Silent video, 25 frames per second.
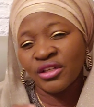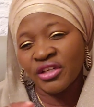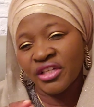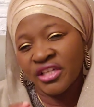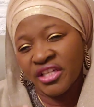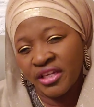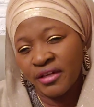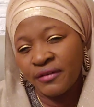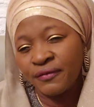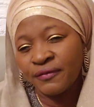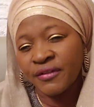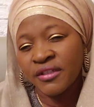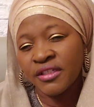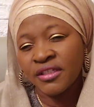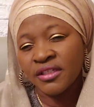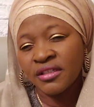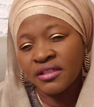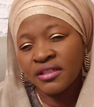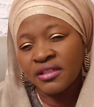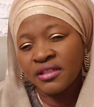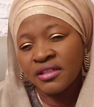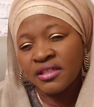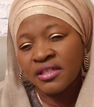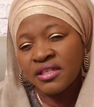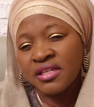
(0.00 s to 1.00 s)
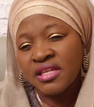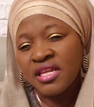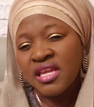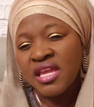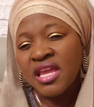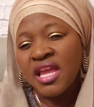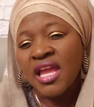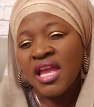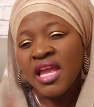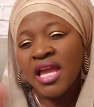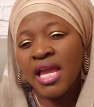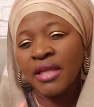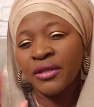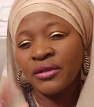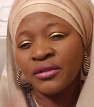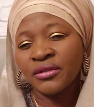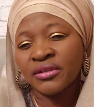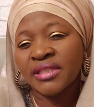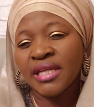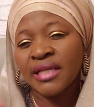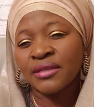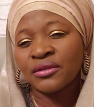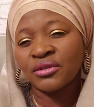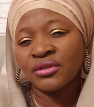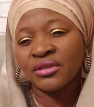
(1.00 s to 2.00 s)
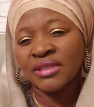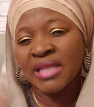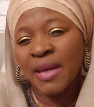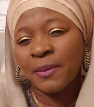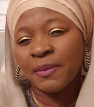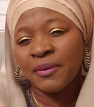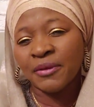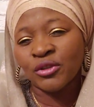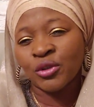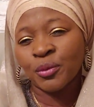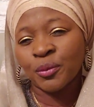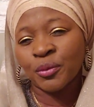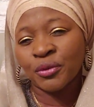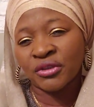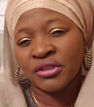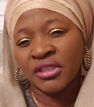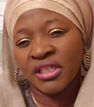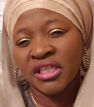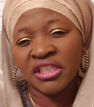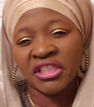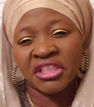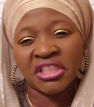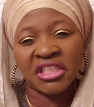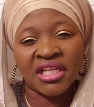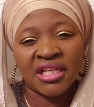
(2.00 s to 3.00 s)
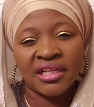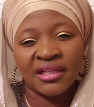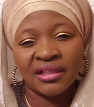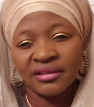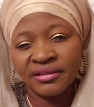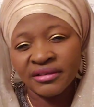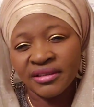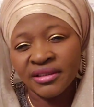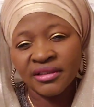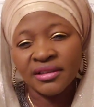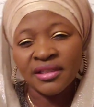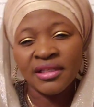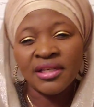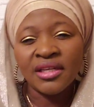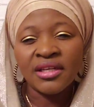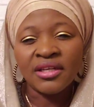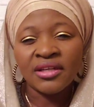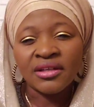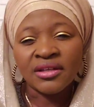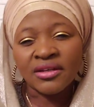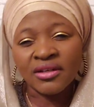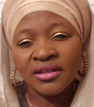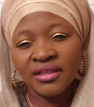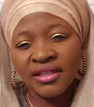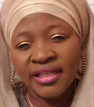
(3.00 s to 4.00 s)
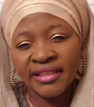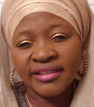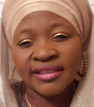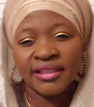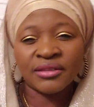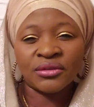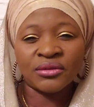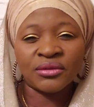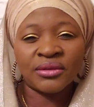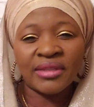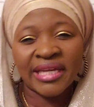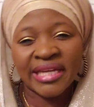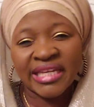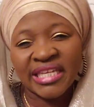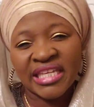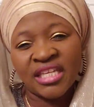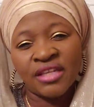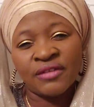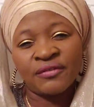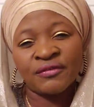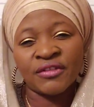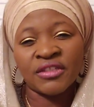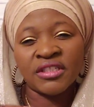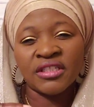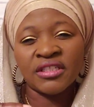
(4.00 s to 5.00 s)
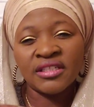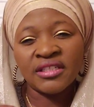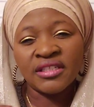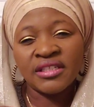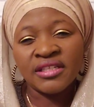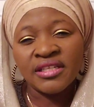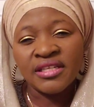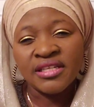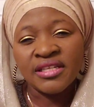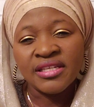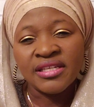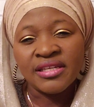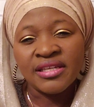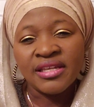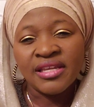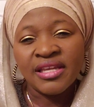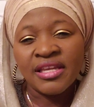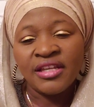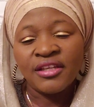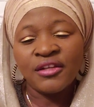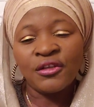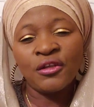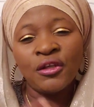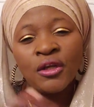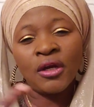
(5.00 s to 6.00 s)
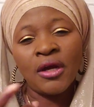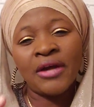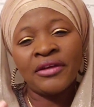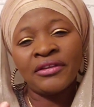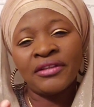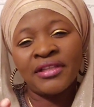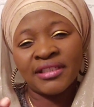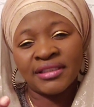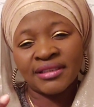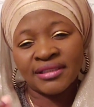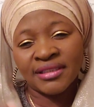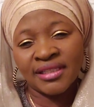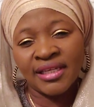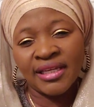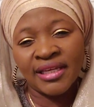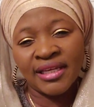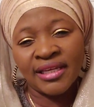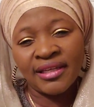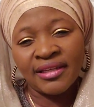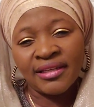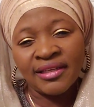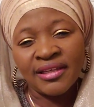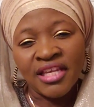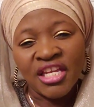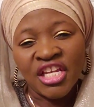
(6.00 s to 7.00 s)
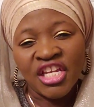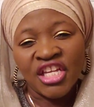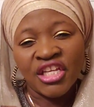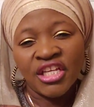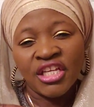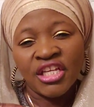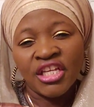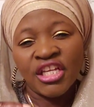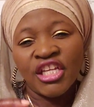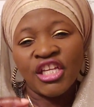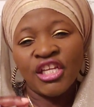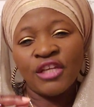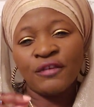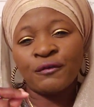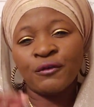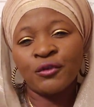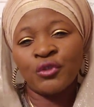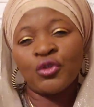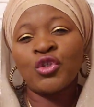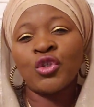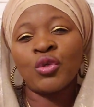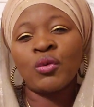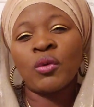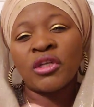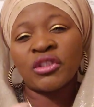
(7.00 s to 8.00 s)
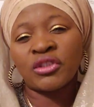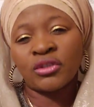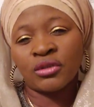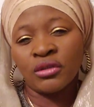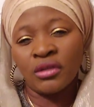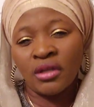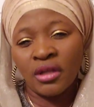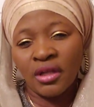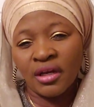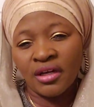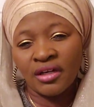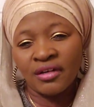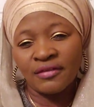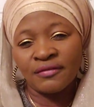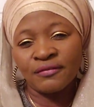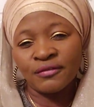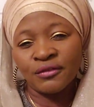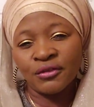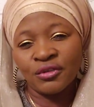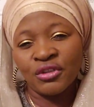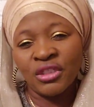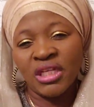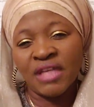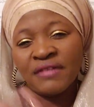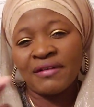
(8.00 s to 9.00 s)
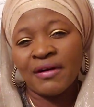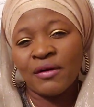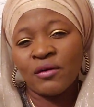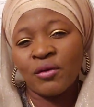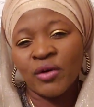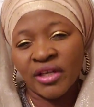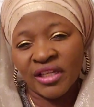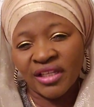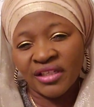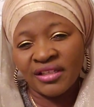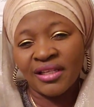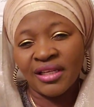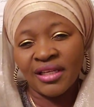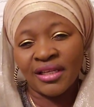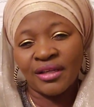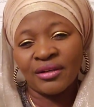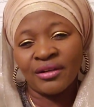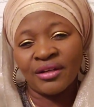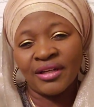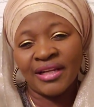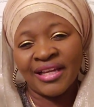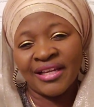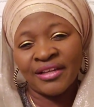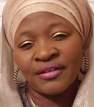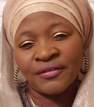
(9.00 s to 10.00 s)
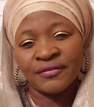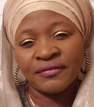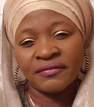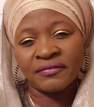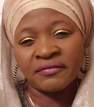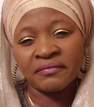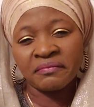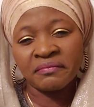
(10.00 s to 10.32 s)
your gift and you start to tap into potentials connected to that gift. You know how they say, if you do what you love, you never work a day in your life.